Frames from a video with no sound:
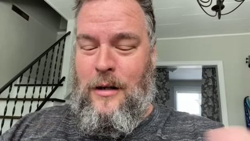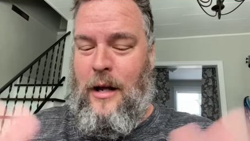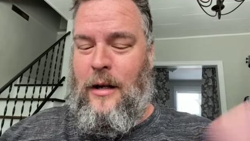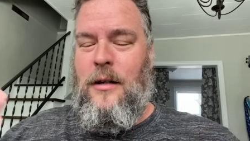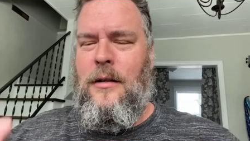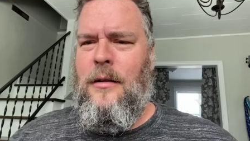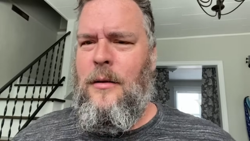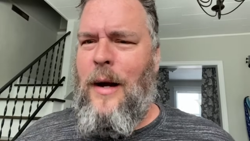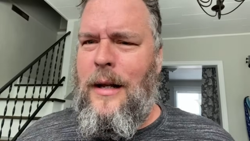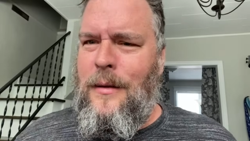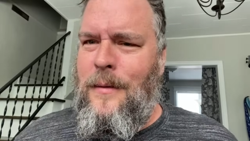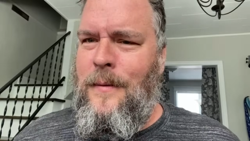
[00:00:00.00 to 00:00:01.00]
Like,
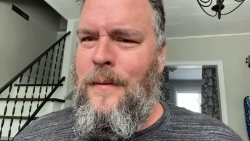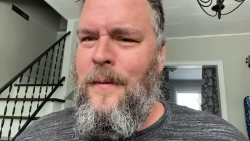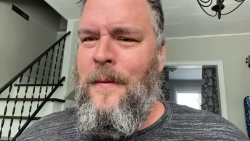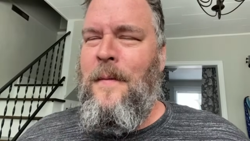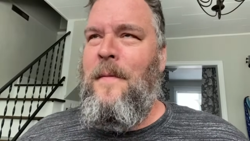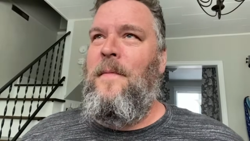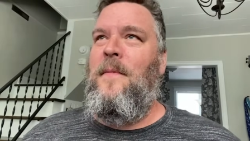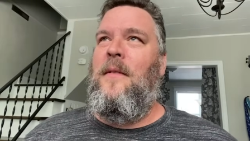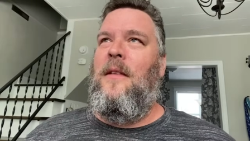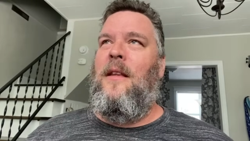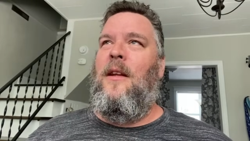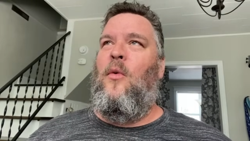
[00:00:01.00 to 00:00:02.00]
what?
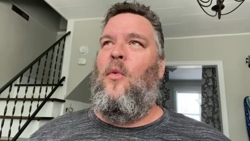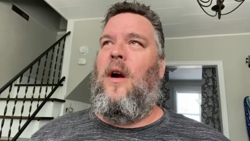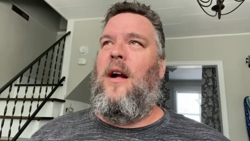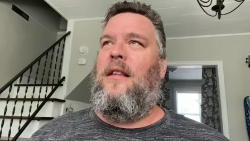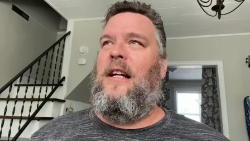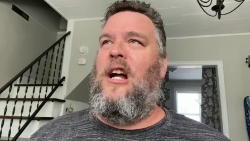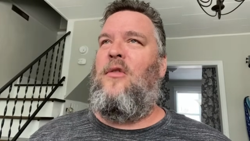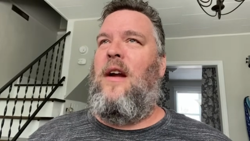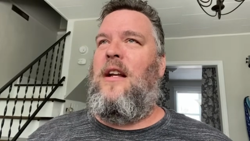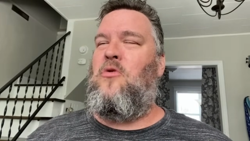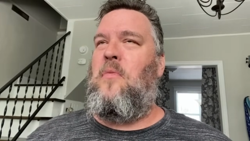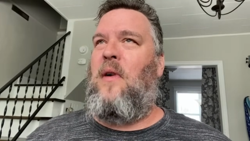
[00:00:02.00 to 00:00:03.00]
We're at the gun
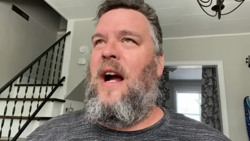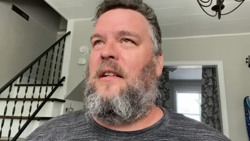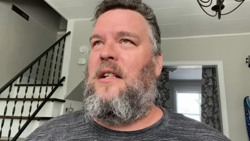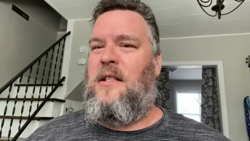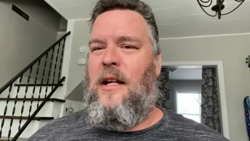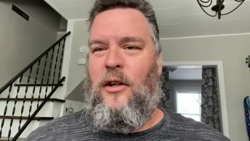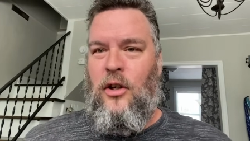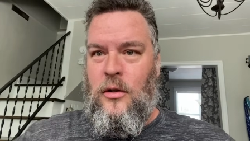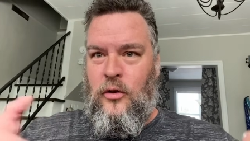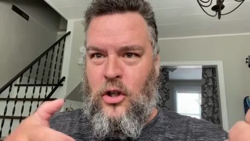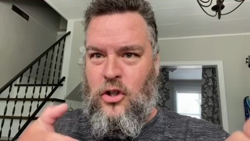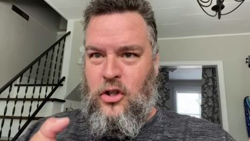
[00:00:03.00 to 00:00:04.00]
range. We're practicing.
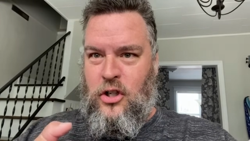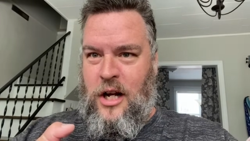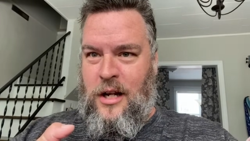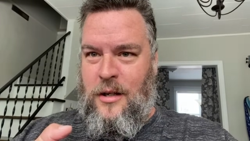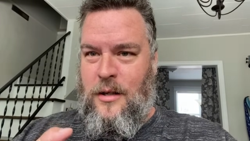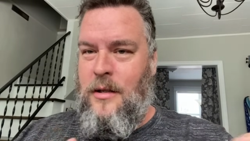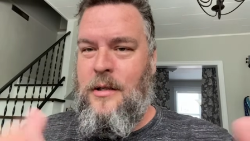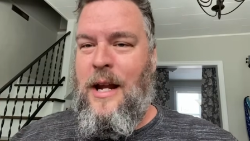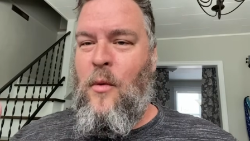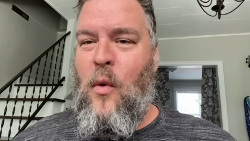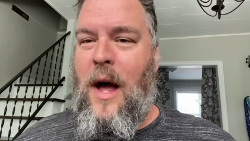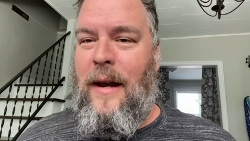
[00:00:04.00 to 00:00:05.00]
Did you see? See
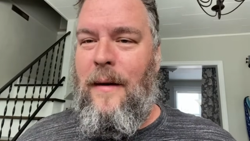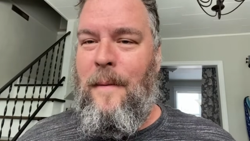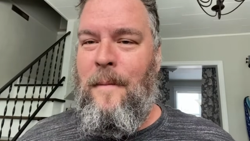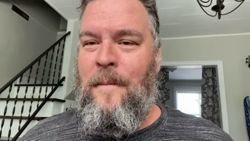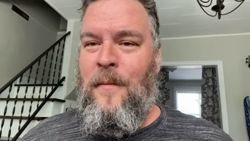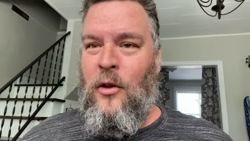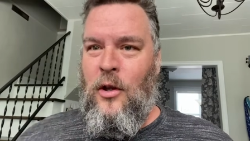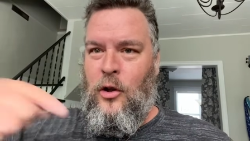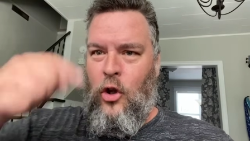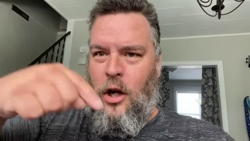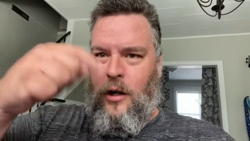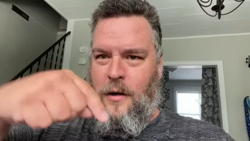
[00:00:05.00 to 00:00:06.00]
what?
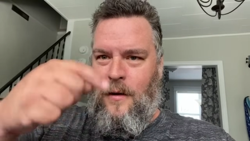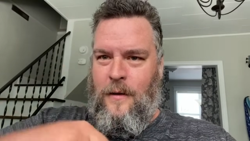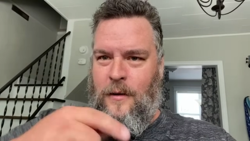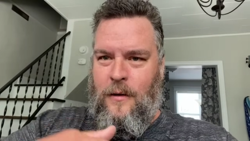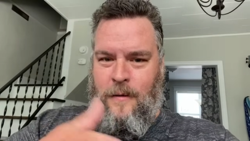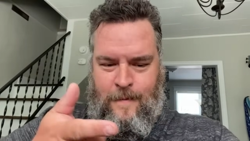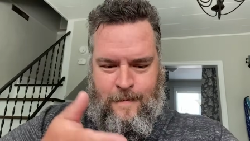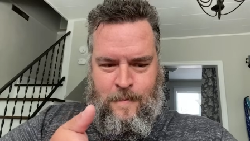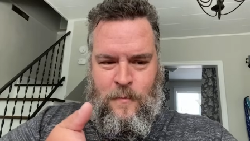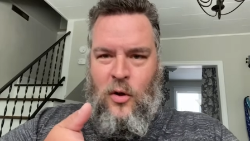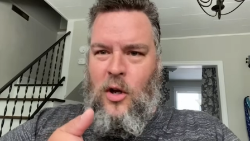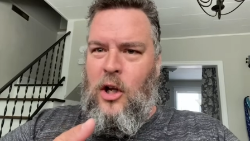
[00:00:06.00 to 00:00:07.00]
Look,
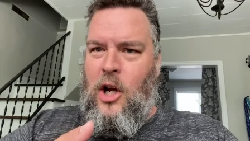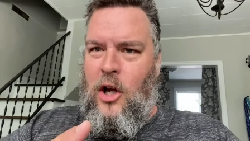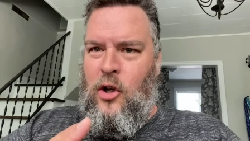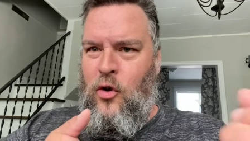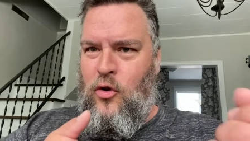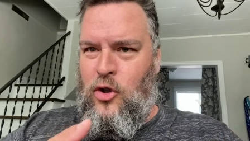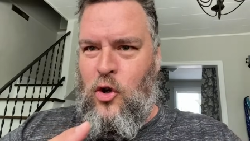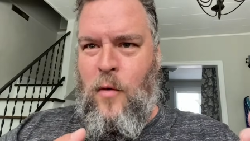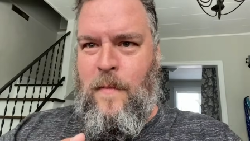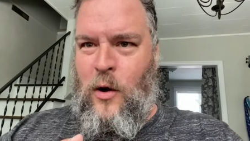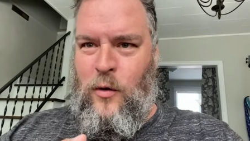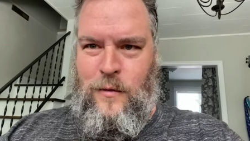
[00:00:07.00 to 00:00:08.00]
I got new scope
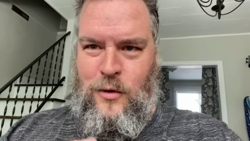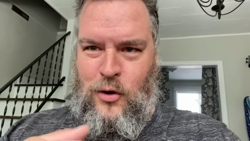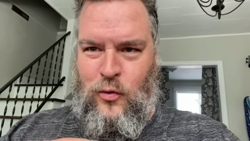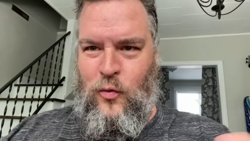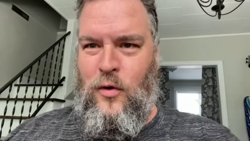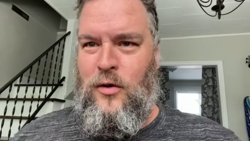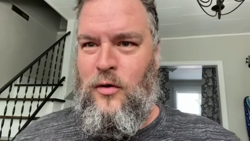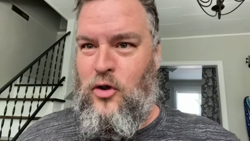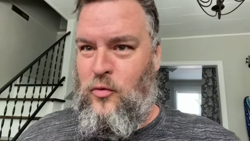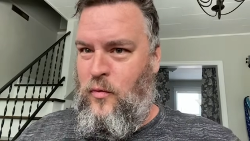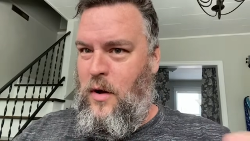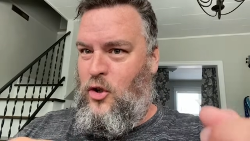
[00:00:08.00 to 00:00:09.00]
mount. It's,
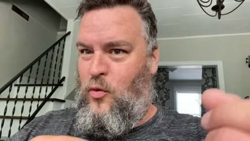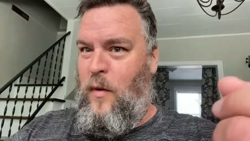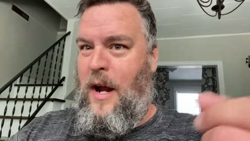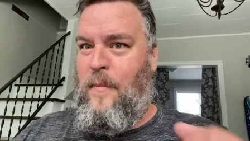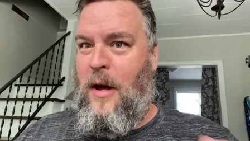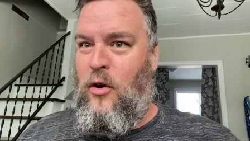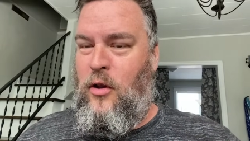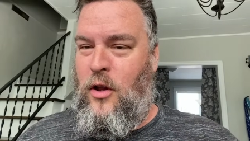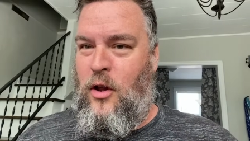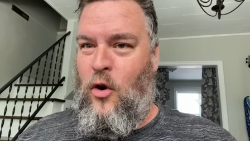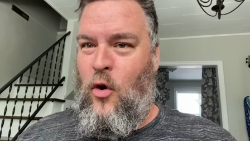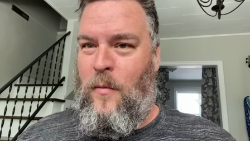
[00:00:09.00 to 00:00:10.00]
it's way better than
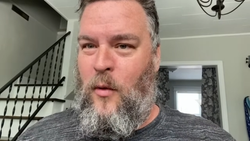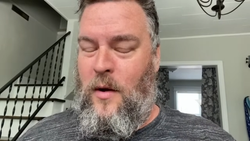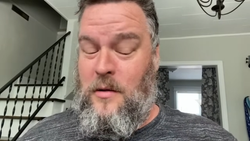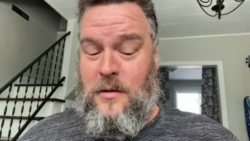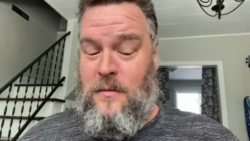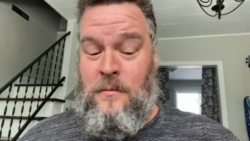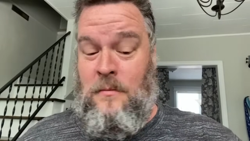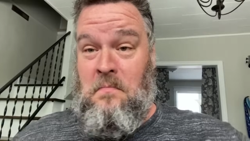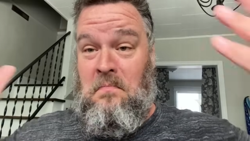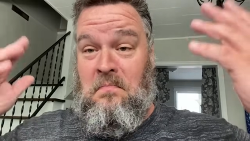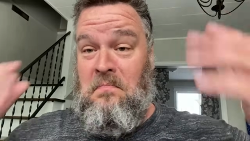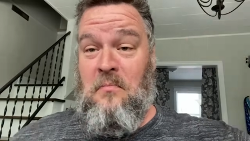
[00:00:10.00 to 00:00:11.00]
the normal ones.
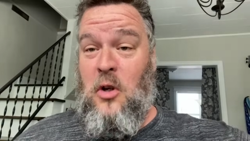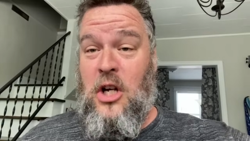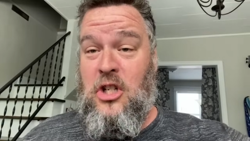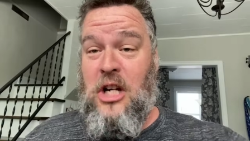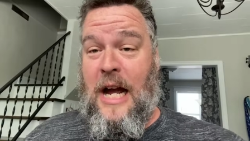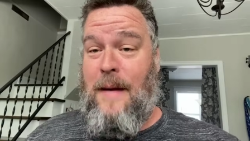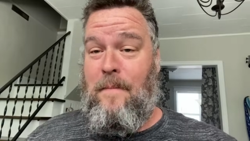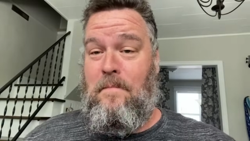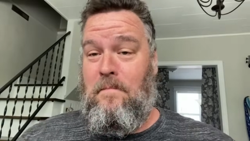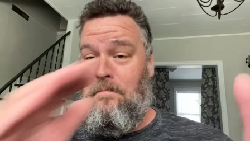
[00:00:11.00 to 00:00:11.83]
Good job.